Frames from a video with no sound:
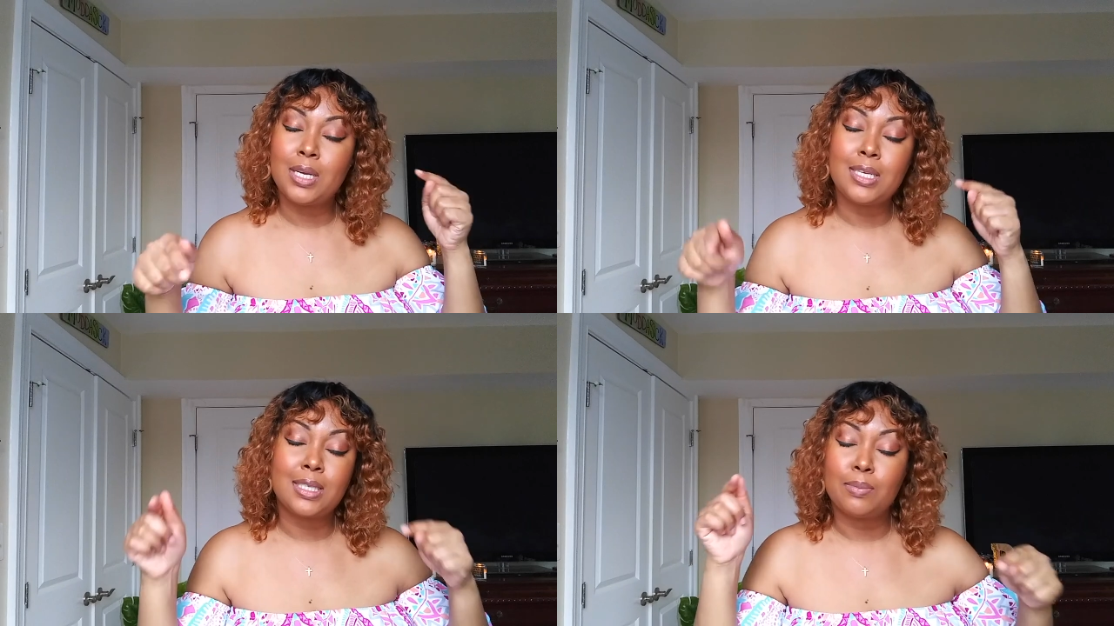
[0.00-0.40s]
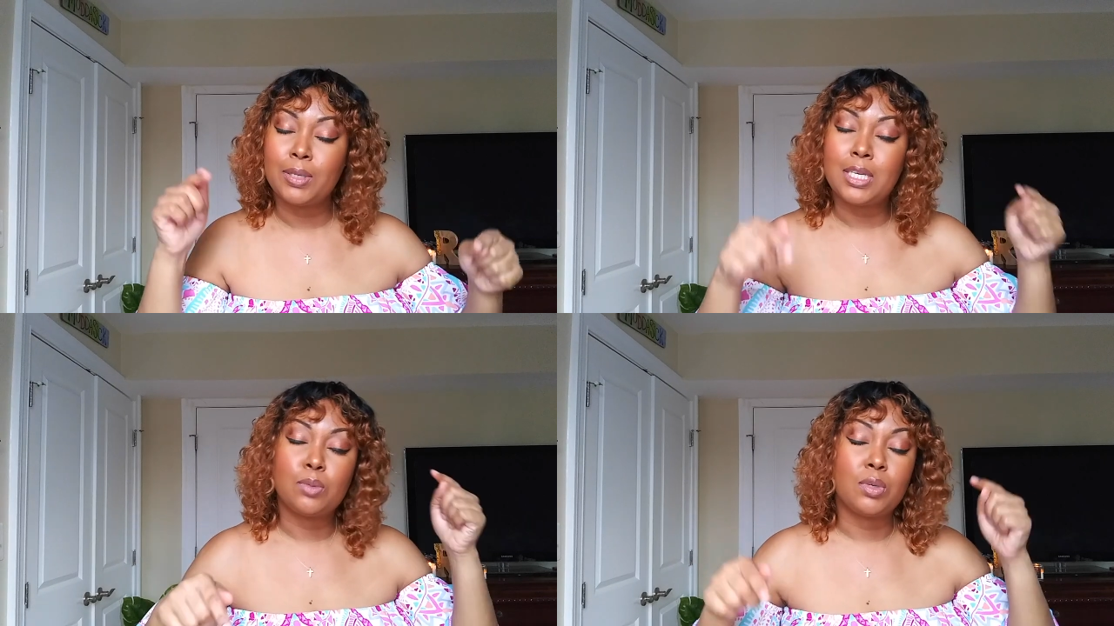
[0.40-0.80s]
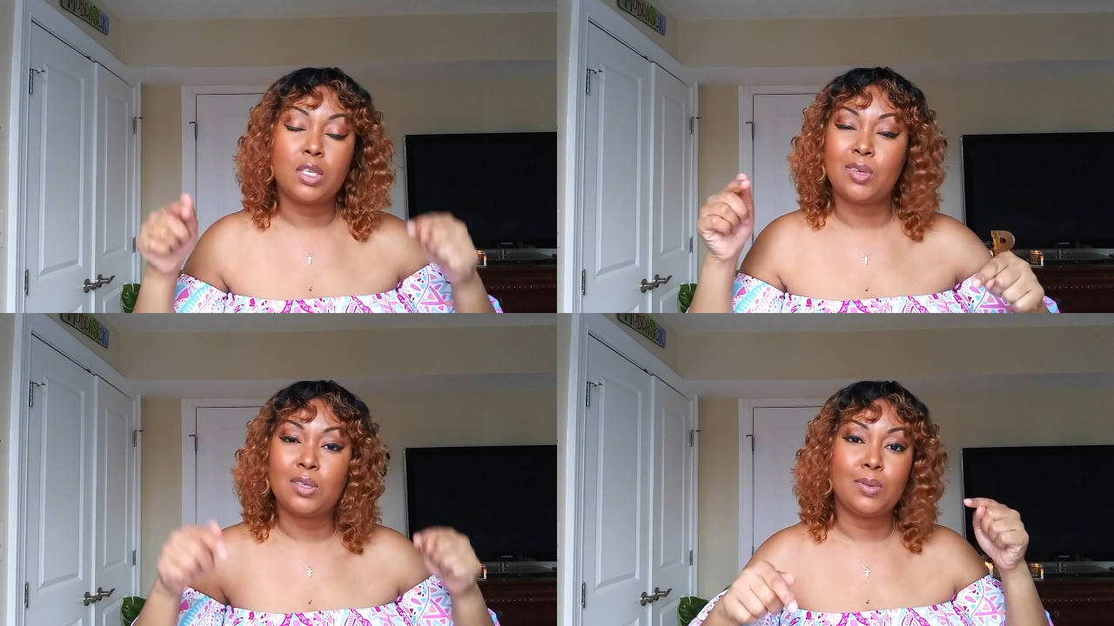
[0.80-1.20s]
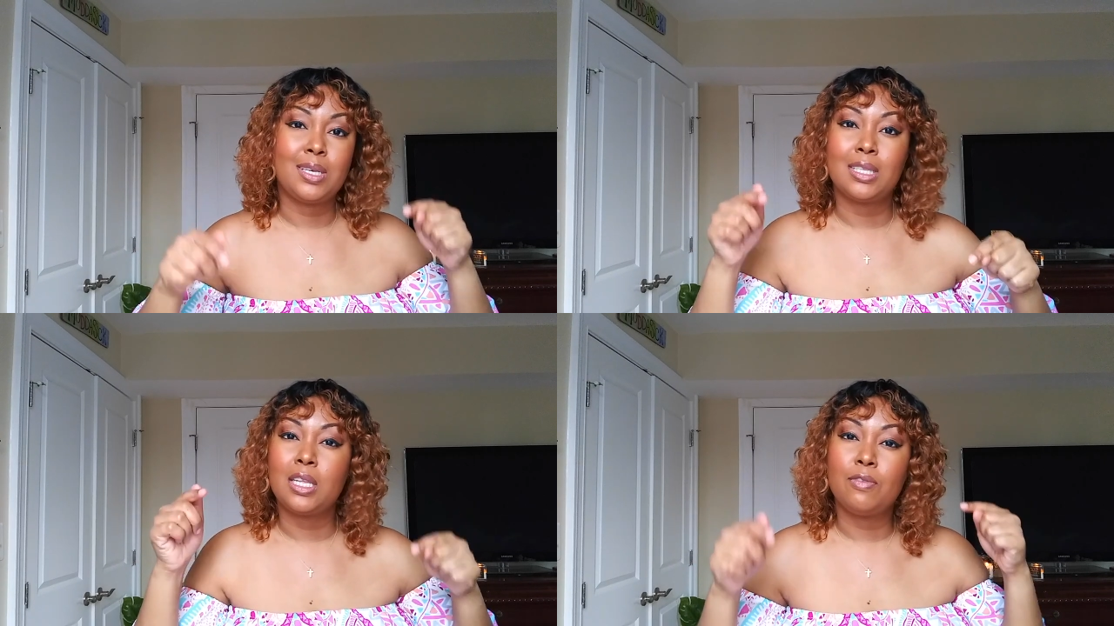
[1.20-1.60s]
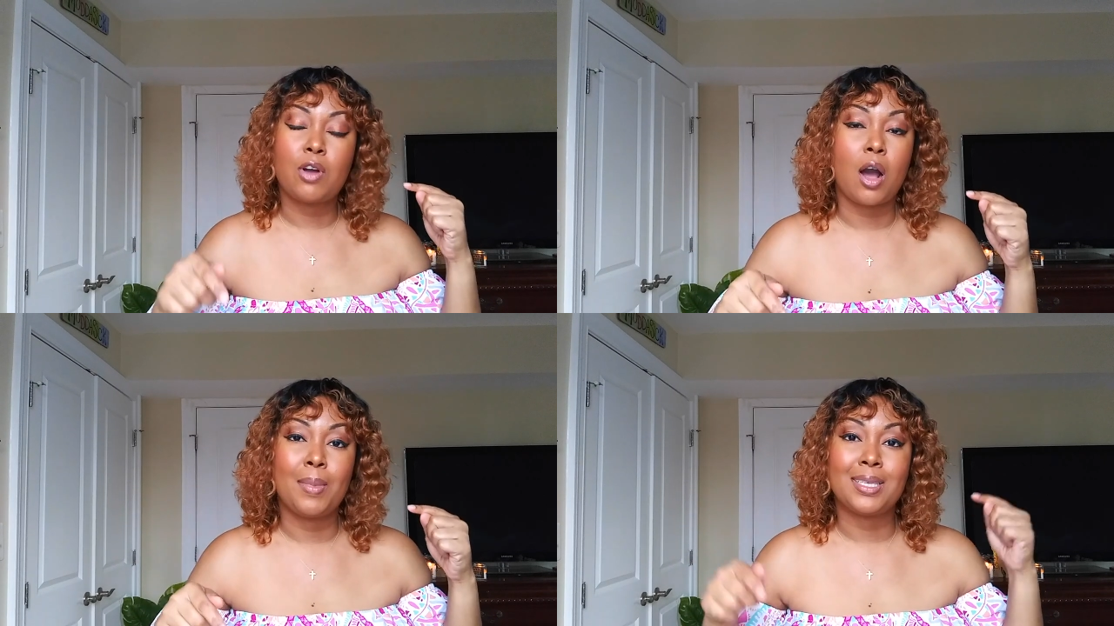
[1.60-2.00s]
Please leave
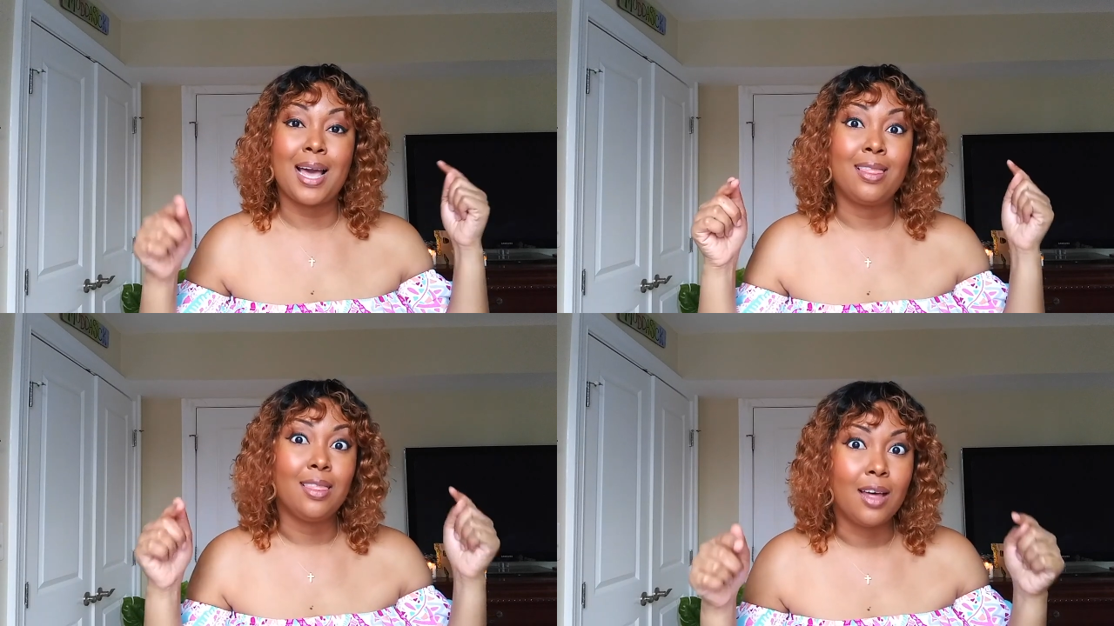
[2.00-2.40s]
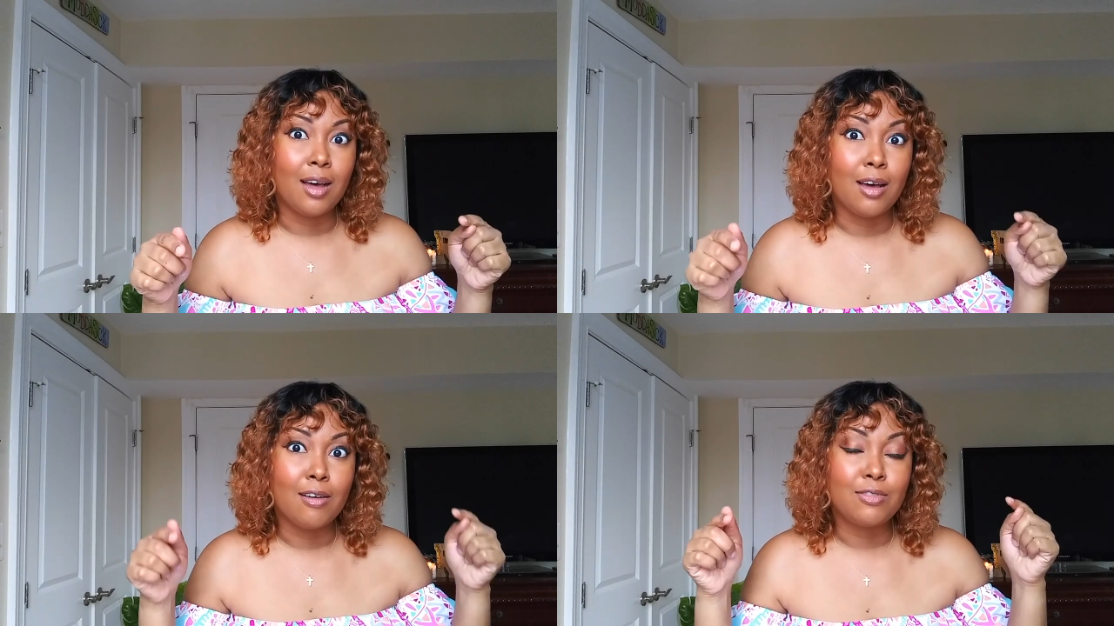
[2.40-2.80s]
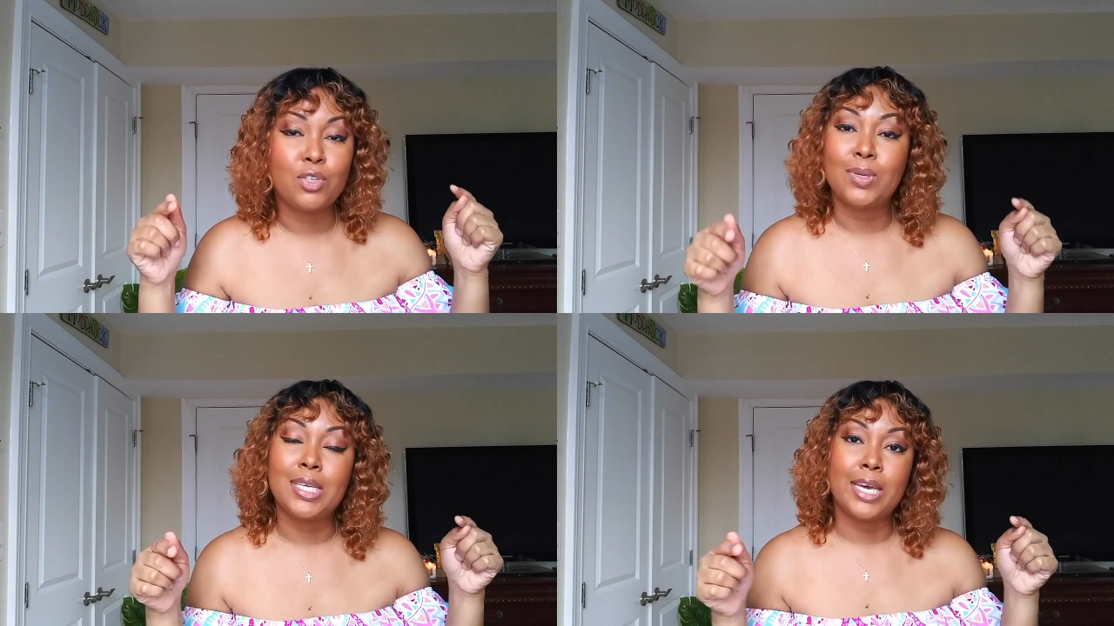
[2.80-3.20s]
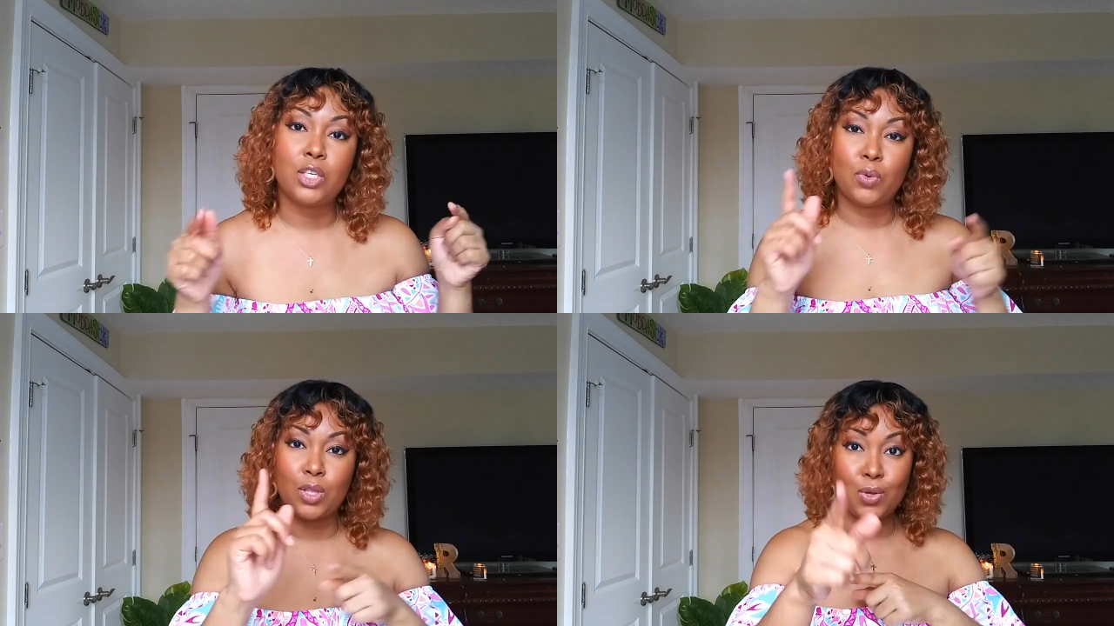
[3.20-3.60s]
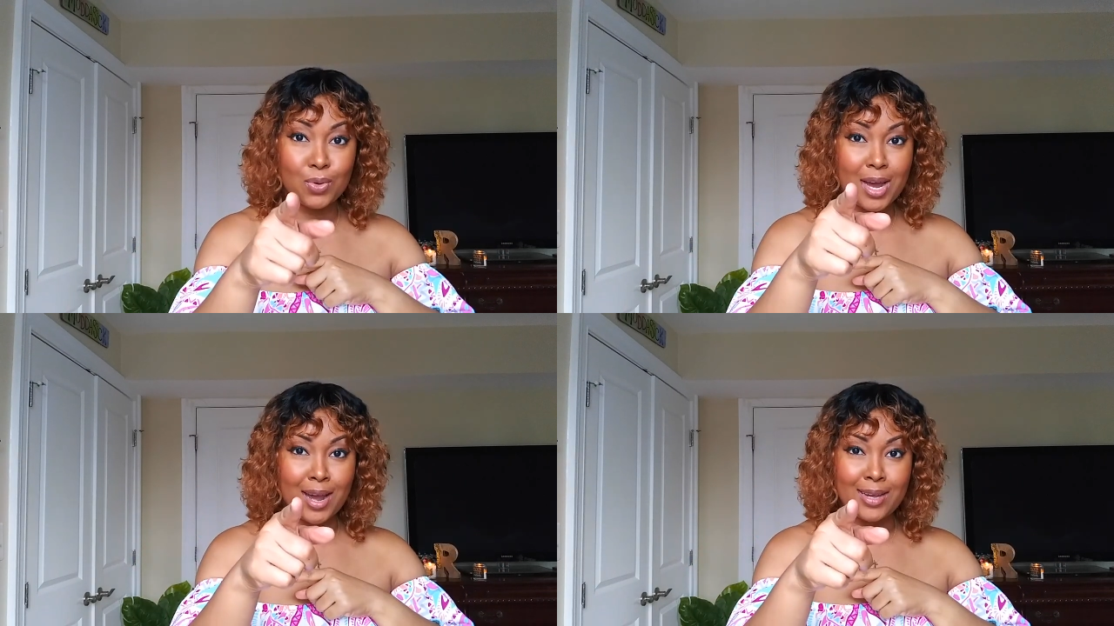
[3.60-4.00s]
comments. I love to engage with you
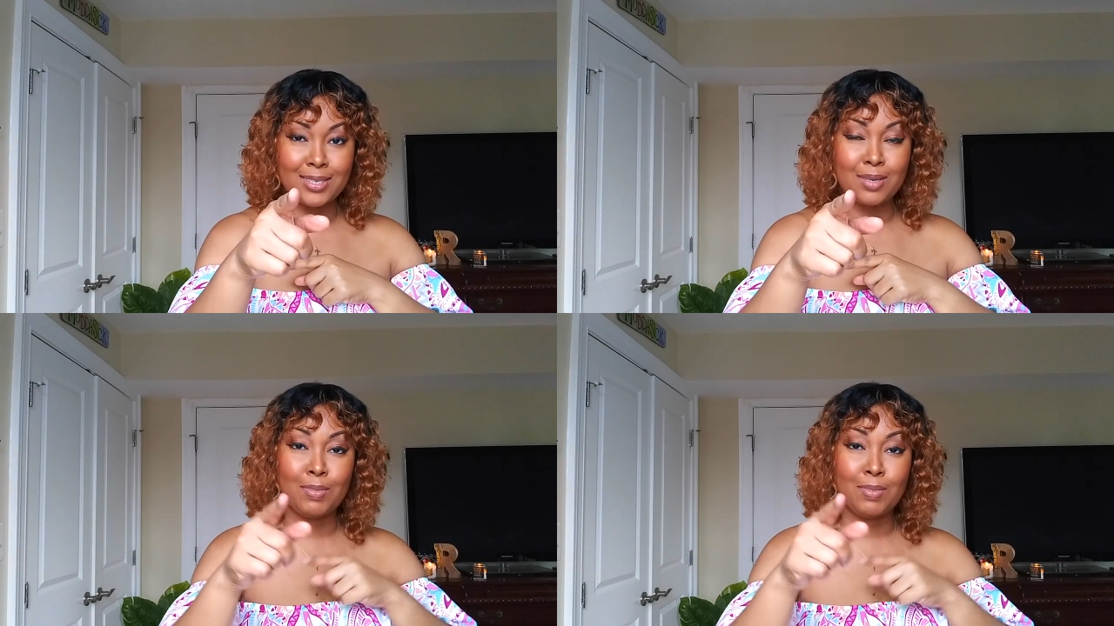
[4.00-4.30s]
guys.